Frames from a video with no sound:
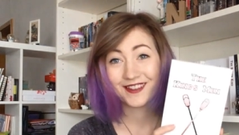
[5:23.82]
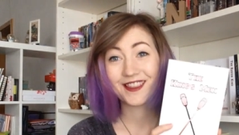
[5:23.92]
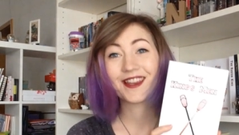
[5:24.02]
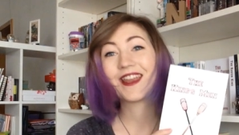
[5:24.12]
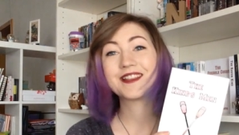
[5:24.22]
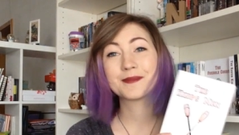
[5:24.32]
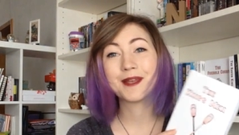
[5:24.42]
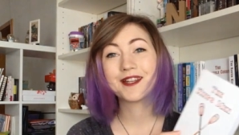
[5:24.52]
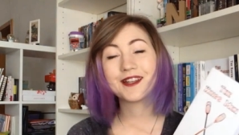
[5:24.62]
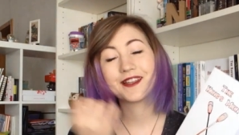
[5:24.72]
The
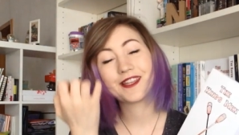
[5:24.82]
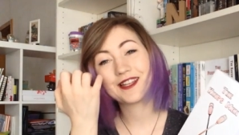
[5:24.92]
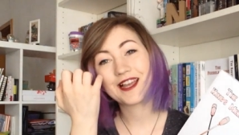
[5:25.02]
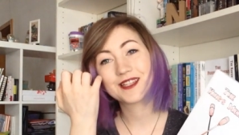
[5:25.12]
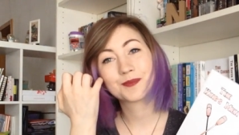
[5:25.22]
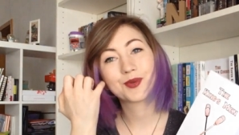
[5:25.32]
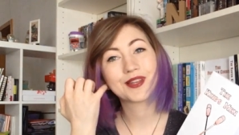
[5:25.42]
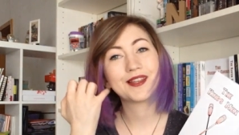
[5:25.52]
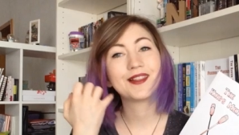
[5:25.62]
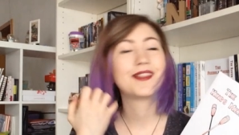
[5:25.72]
Kingsmen, the last
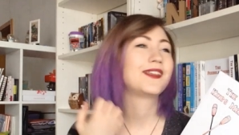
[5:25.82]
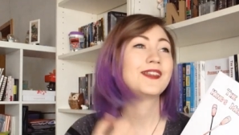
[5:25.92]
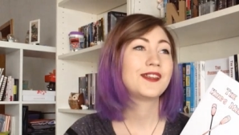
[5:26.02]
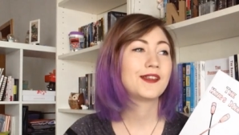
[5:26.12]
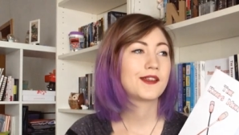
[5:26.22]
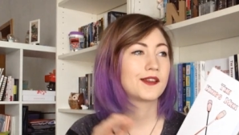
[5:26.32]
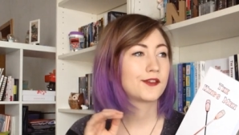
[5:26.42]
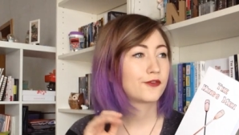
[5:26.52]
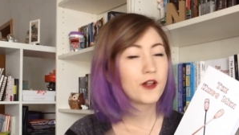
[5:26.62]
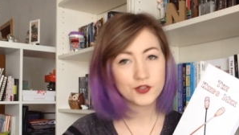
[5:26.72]
book in
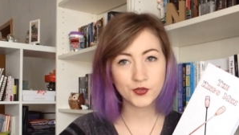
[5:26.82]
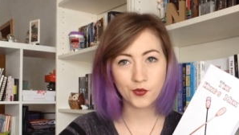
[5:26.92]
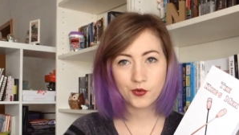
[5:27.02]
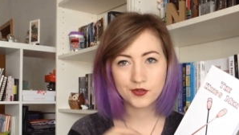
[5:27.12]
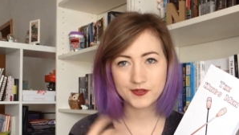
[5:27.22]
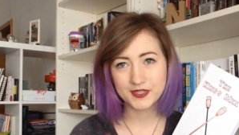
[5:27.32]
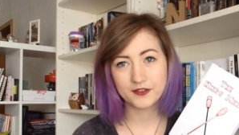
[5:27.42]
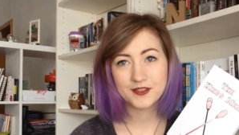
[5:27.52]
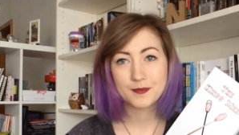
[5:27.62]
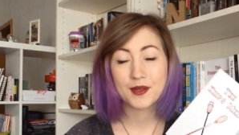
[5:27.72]
the Foxhole Court
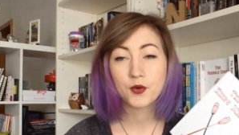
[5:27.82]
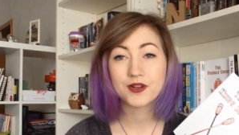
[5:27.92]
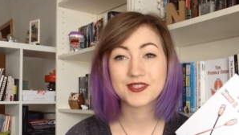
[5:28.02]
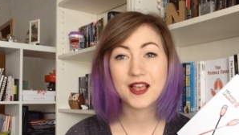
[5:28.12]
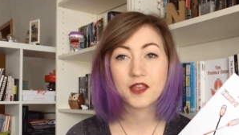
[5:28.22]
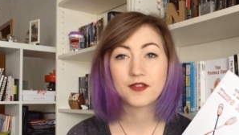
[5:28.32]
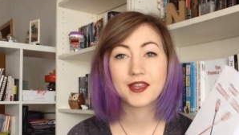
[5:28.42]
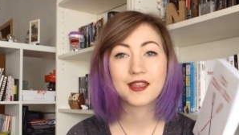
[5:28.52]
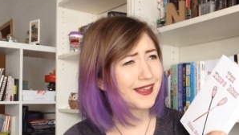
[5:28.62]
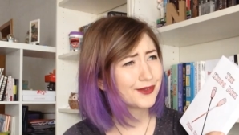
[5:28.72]
series by Nora
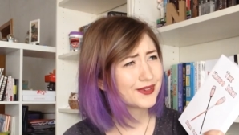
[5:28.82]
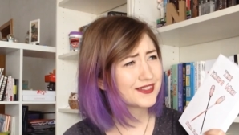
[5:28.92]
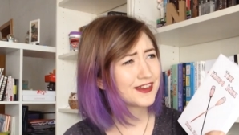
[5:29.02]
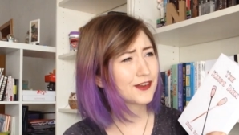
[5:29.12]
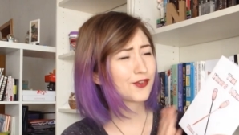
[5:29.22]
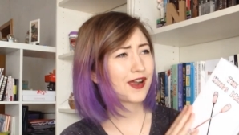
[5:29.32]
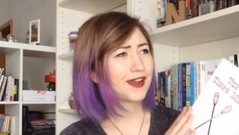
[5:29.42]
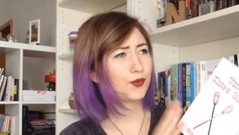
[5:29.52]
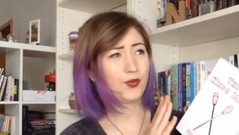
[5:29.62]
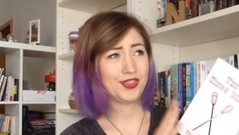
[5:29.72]
Sakavic. And the reason I
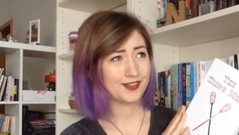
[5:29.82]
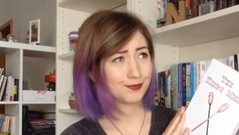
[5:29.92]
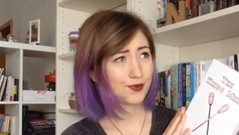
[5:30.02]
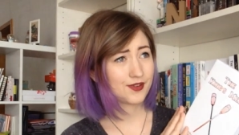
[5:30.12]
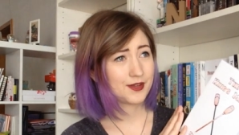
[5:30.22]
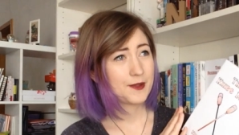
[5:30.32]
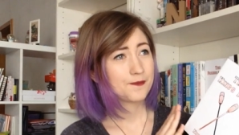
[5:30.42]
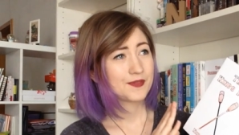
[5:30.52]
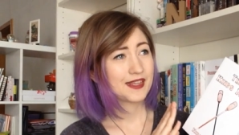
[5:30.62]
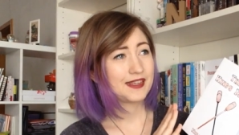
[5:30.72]
cried with this book
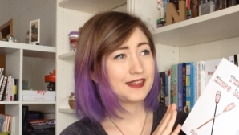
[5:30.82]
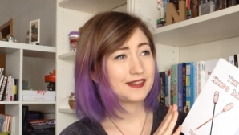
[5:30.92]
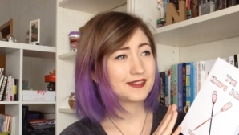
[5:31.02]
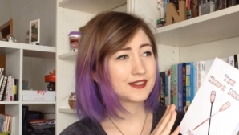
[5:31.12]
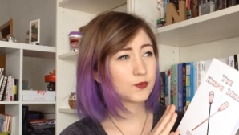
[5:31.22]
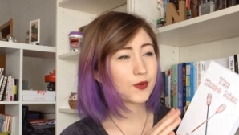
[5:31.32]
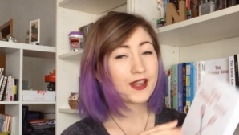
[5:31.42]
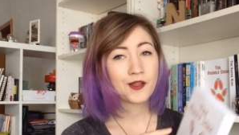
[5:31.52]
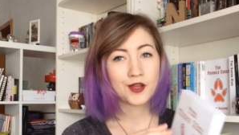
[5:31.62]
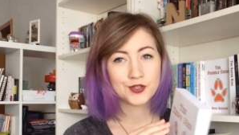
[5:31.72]
is when
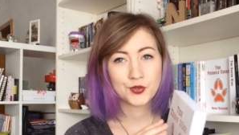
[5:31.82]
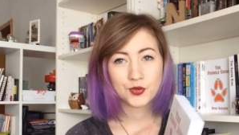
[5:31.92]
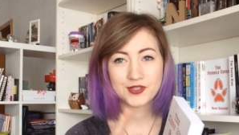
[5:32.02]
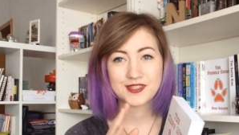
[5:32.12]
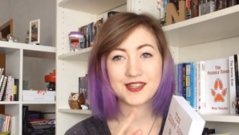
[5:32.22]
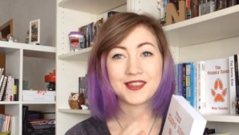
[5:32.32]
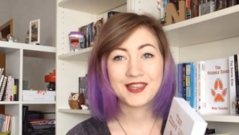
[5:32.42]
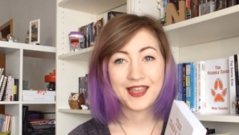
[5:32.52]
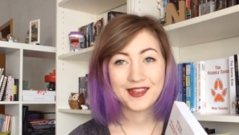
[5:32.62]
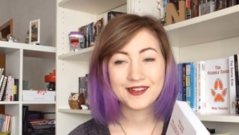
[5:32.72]
I got towards
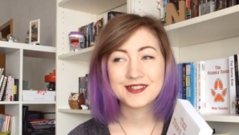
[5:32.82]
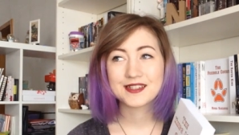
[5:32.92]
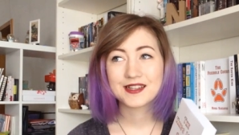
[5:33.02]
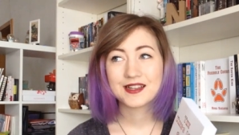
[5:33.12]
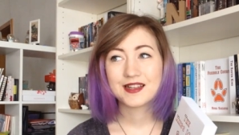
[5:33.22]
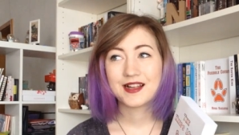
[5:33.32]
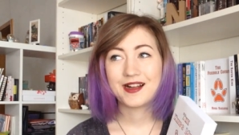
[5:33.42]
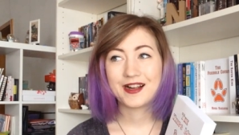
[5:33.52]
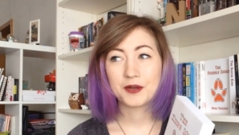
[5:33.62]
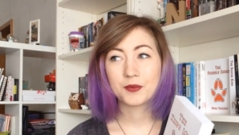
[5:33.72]
the end,
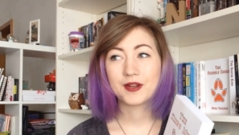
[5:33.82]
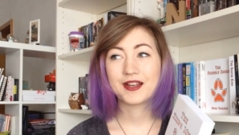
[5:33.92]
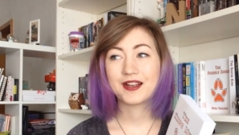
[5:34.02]
I,